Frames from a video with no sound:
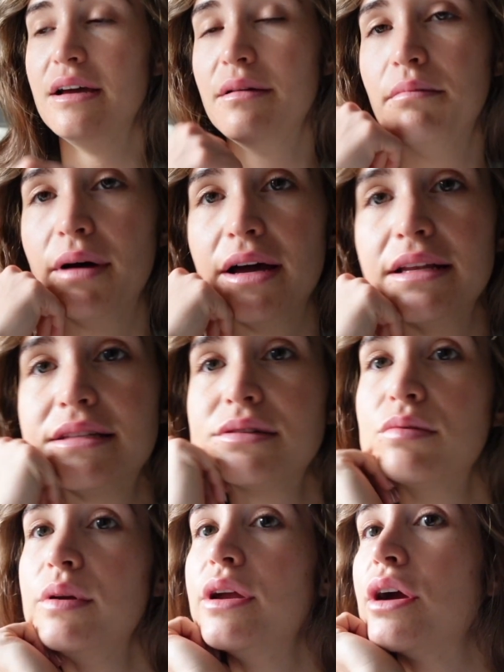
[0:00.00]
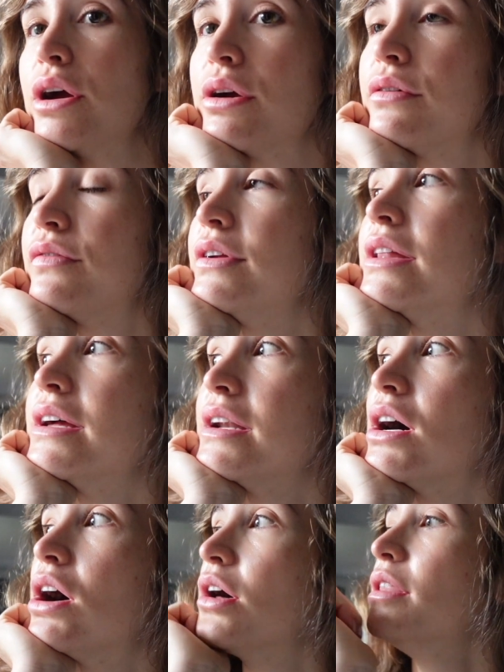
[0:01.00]
But we are feeling
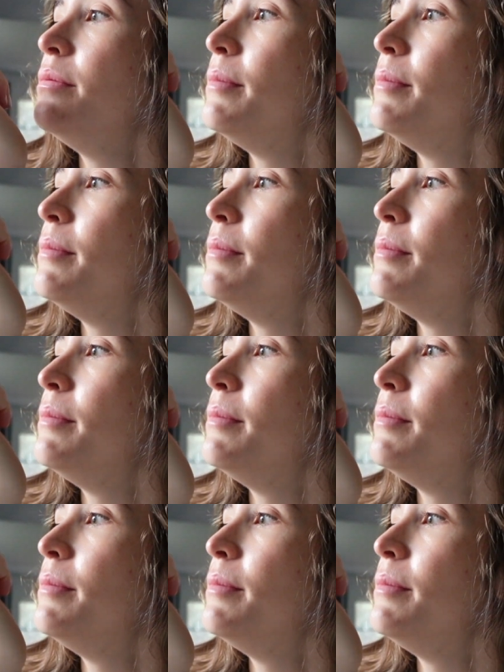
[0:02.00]
on the